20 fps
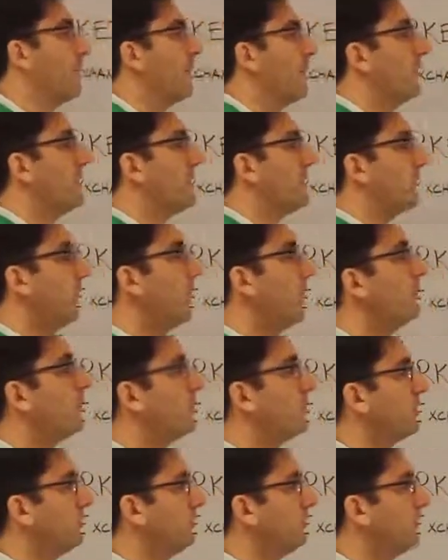this
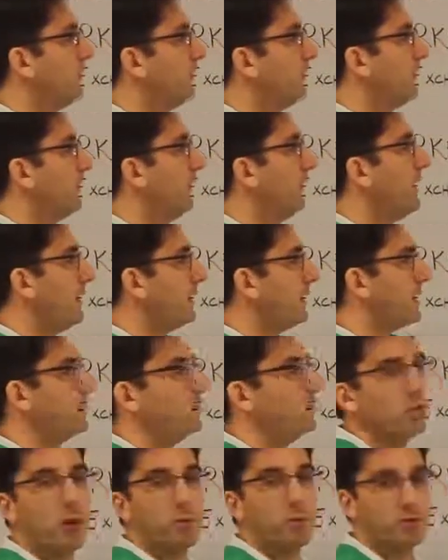publisher, he has
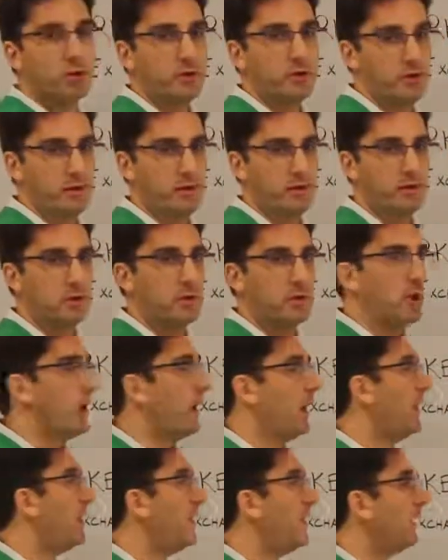two options.
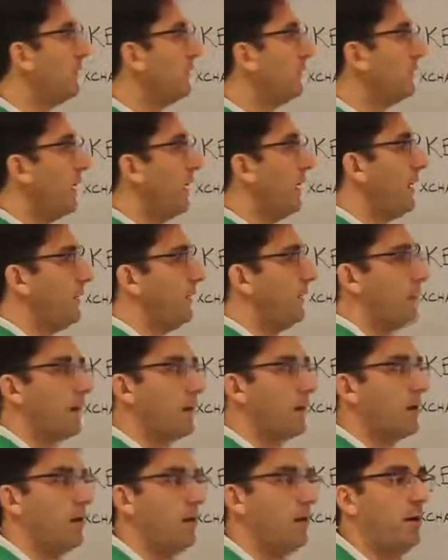He can take,
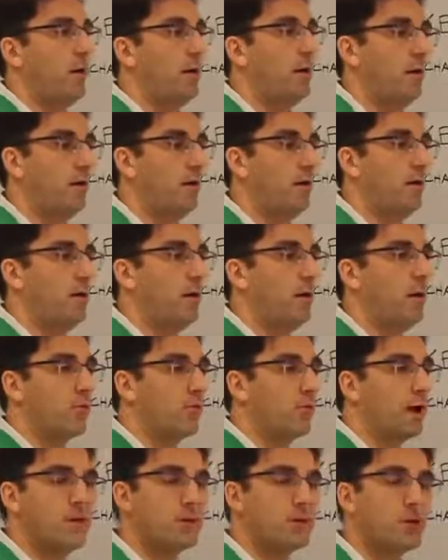like a
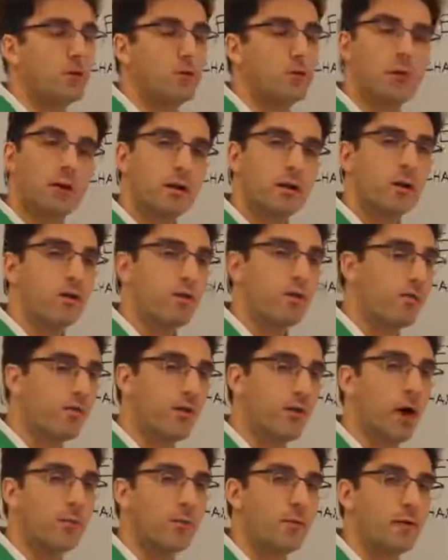rancher or a
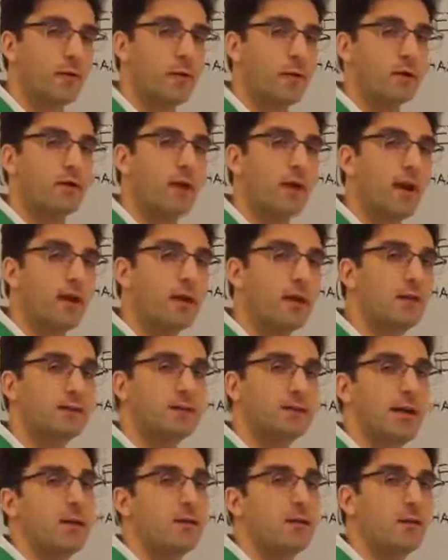farmer can take
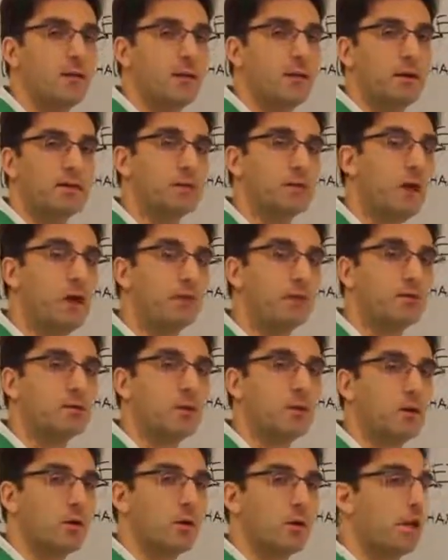his cattle, his
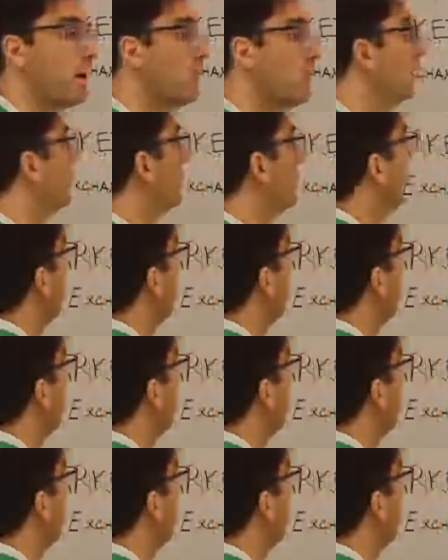livestock to